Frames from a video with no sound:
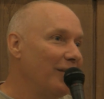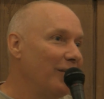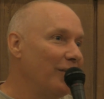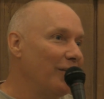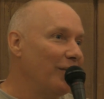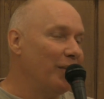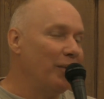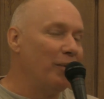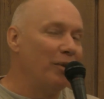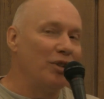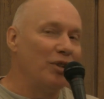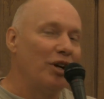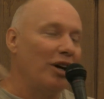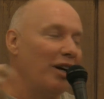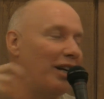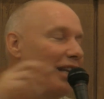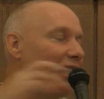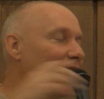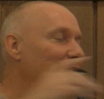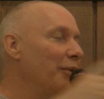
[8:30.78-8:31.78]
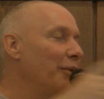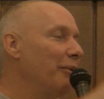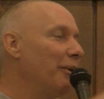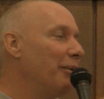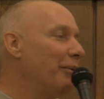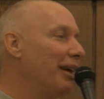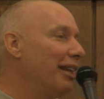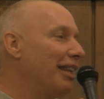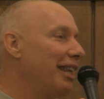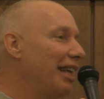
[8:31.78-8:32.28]
we were talking a little bit
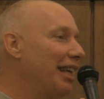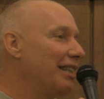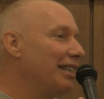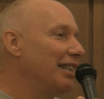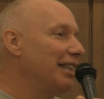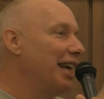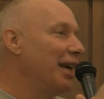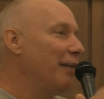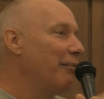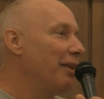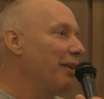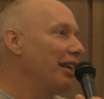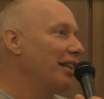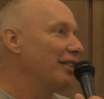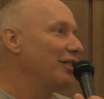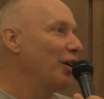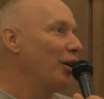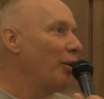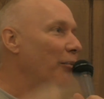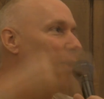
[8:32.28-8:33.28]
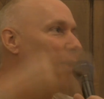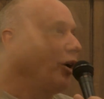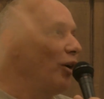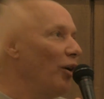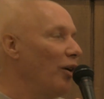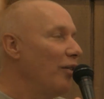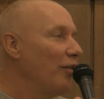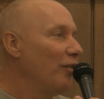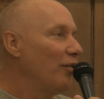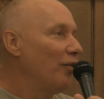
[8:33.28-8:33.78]
about that today because
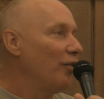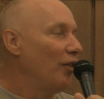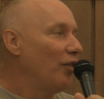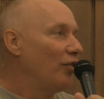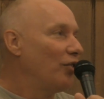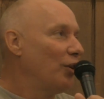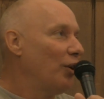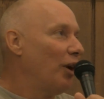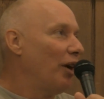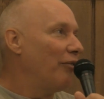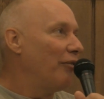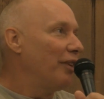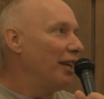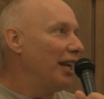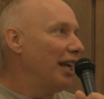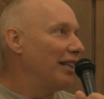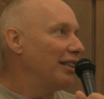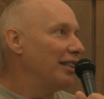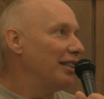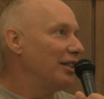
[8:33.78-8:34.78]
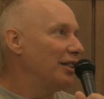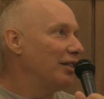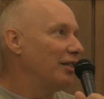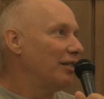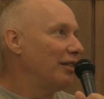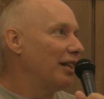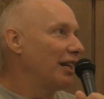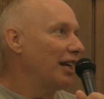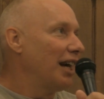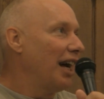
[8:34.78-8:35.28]
Armel so often has the,
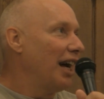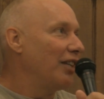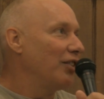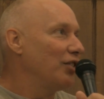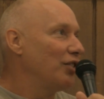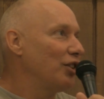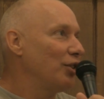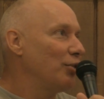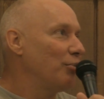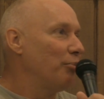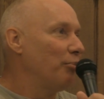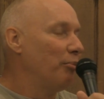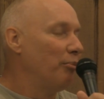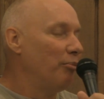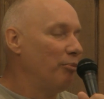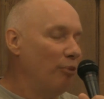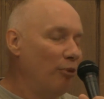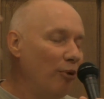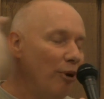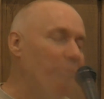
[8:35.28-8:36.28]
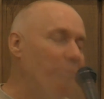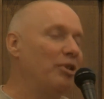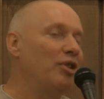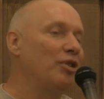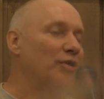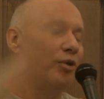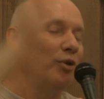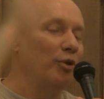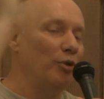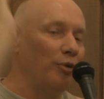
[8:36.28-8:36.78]
the guidance just rips
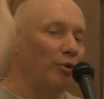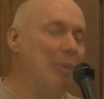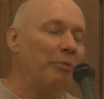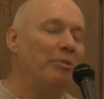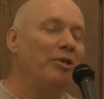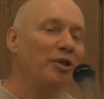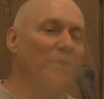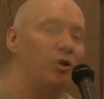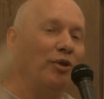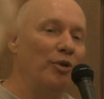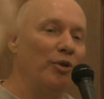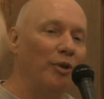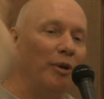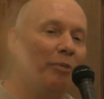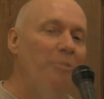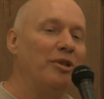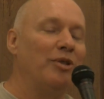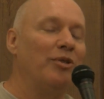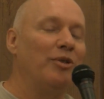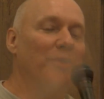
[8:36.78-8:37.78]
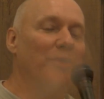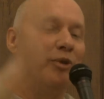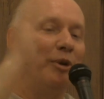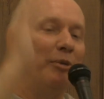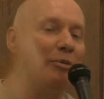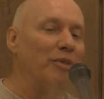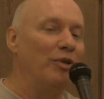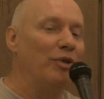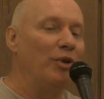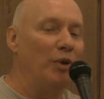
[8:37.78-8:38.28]
through, rips through, rips through,
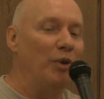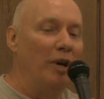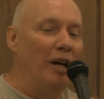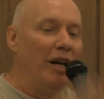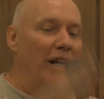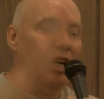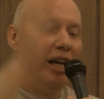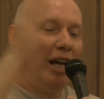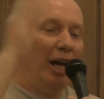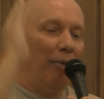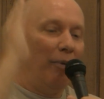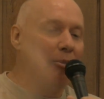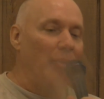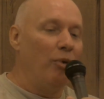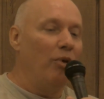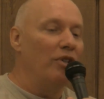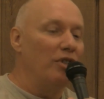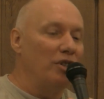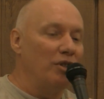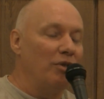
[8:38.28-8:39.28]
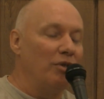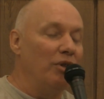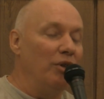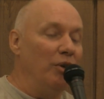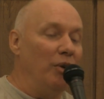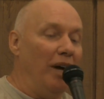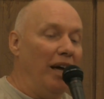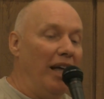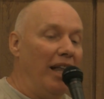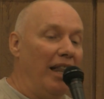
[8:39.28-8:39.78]
rips through, and pours
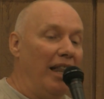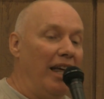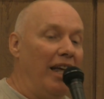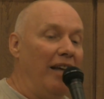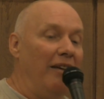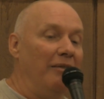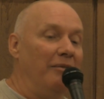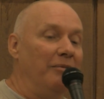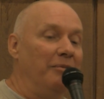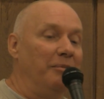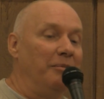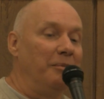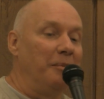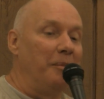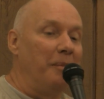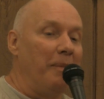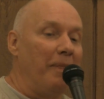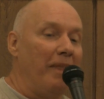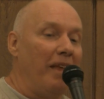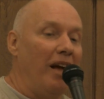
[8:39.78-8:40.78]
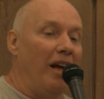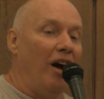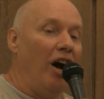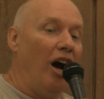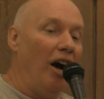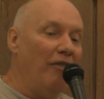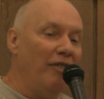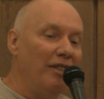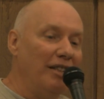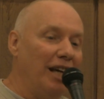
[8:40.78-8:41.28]
through, and then
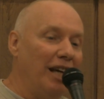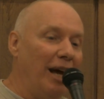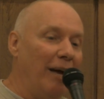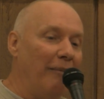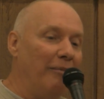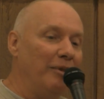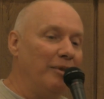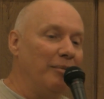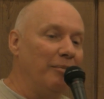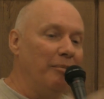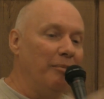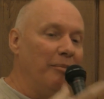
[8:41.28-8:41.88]
oftentimes